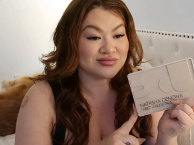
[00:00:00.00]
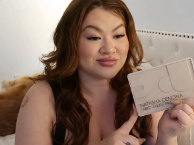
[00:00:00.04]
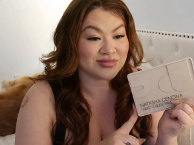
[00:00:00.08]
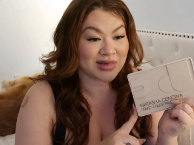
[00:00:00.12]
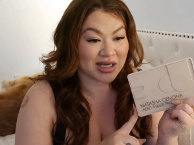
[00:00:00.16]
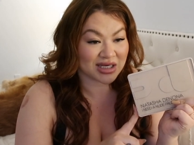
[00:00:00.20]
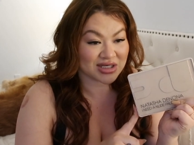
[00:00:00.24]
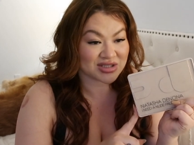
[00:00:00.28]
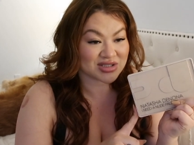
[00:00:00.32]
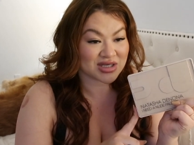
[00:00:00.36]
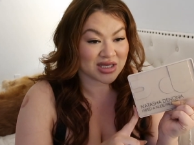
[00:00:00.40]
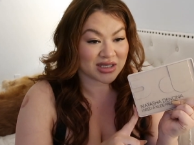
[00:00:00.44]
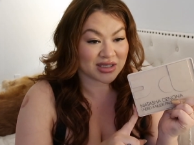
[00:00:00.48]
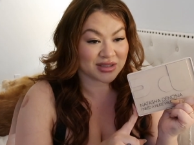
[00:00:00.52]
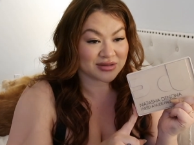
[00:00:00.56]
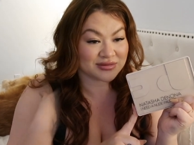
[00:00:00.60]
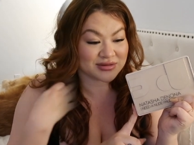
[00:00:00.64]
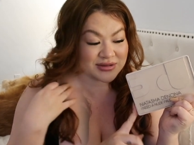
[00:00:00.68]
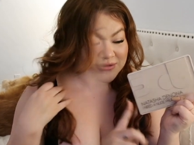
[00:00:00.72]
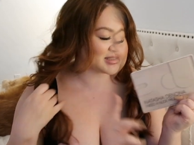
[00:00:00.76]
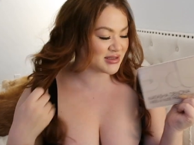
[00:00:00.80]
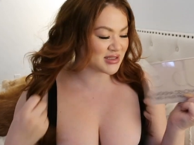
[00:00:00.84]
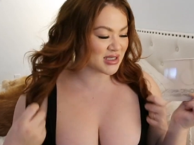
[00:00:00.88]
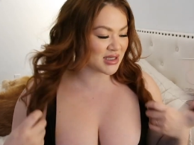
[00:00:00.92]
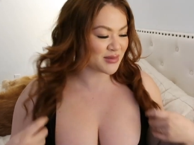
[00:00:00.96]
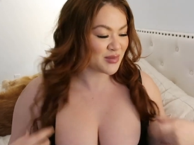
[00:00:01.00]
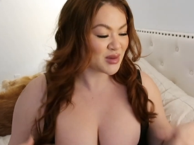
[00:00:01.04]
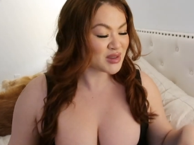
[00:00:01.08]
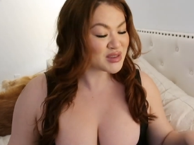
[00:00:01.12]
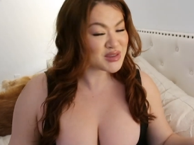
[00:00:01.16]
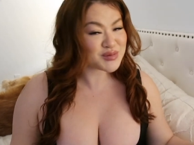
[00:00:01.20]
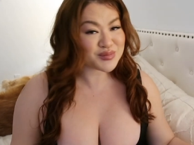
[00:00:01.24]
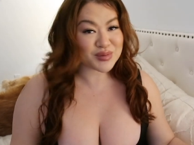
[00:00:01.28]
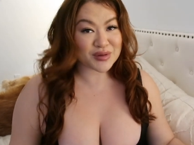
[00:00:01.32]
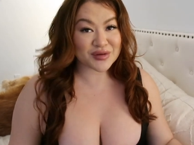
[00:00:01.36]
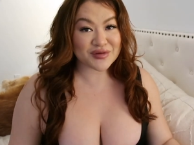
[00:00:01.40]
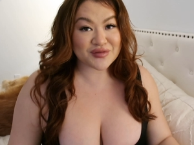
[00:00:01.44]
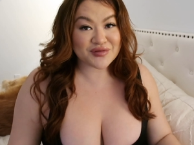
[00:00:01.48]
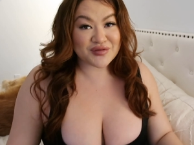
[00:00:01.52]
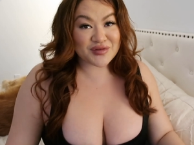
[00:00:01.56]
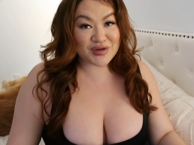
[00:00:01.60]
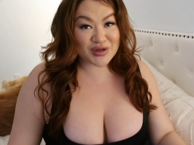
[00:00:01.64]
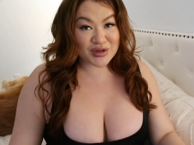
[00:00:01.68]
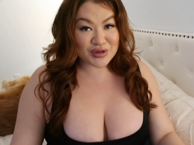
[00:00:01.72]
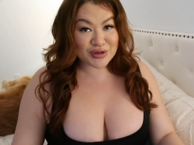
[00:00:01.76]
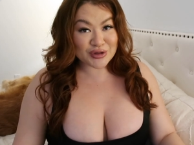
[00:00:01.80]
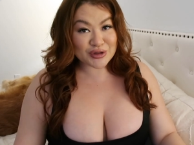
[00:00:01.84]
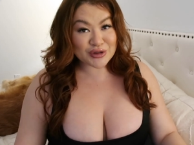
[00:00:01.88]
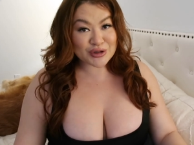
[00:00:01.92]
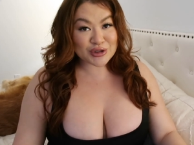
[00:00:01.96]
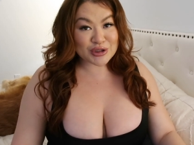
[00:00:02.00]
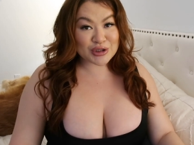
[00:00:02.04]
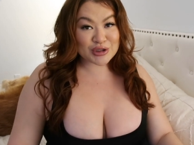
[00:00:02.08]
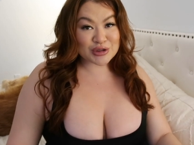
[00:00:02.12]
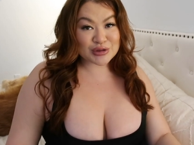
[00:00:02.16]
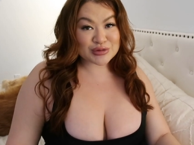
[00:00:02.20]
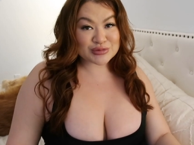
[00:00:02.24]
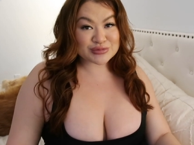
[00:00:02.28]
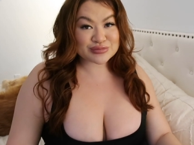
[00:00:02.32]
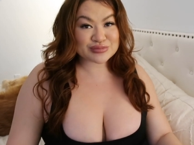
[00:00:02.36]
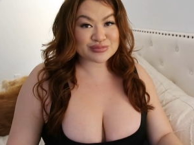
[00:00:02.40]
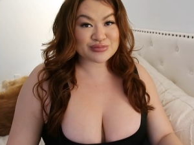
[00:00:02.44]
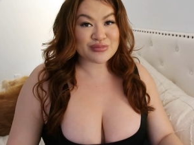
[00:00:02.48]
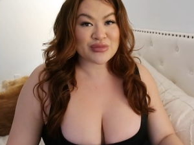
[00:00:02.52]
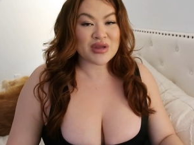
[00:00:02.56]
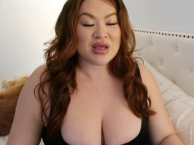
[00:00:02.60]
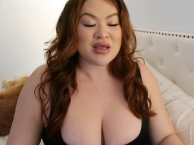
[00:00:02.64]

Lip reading: eyeshadow. What we're gonna talk about is perfume.